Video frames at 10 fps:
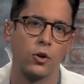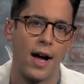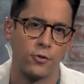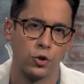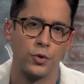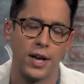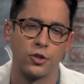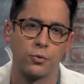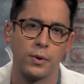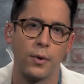or after
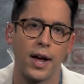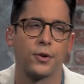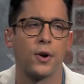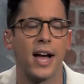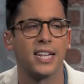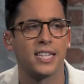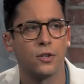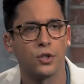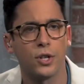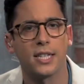2003 rather, and
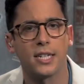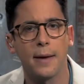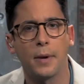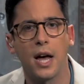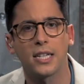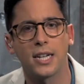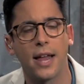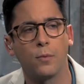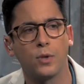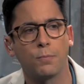it's it stabilized
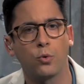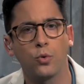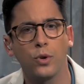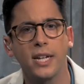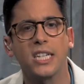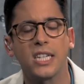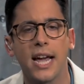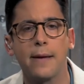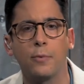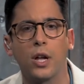and it was pretty
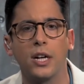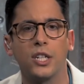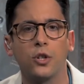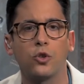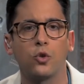stable until